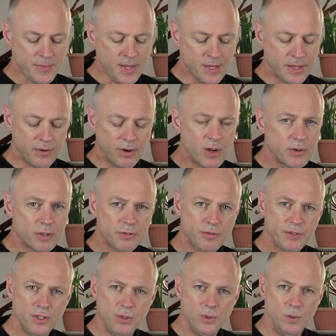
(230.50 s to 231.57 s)
There are a
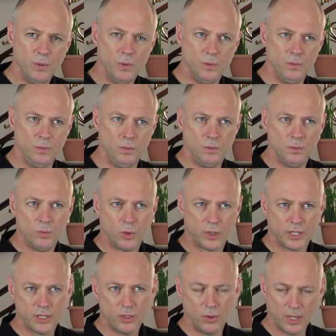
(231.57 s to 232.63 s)
few what
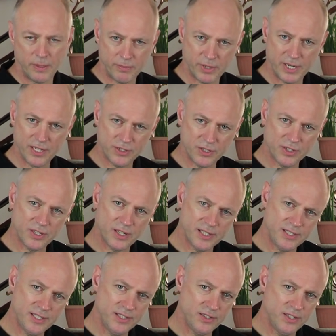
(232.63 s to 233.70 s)
I call umbrella
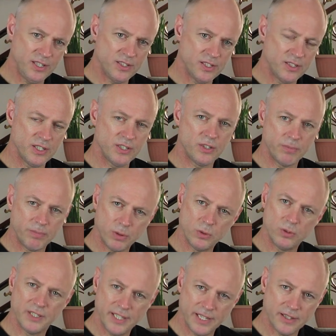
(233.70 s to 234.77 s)
societies. These exist to pull
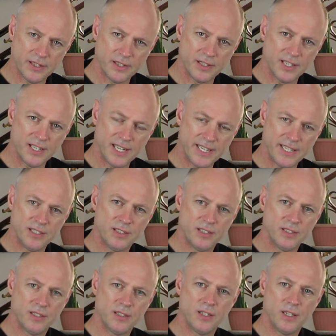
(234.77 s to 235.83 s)
together the clan
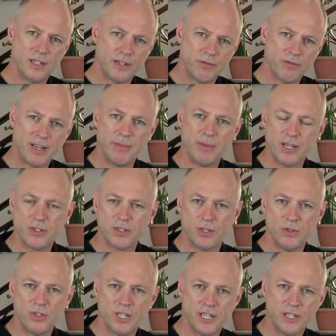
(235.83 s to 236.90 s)
and family
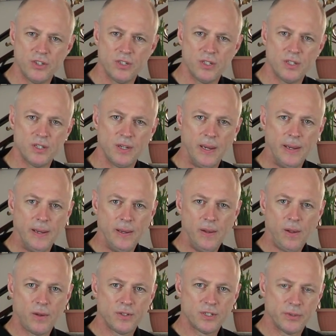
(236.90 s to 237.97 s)
associations.
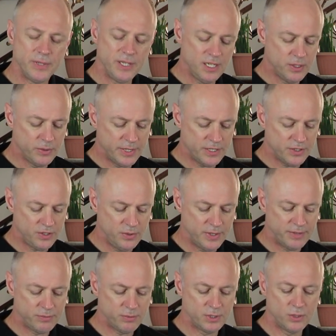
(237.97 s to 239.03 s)
So in the US you
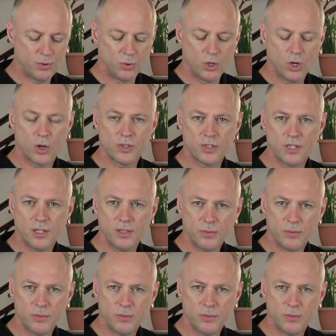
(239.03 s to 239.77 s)
have one called COSCA,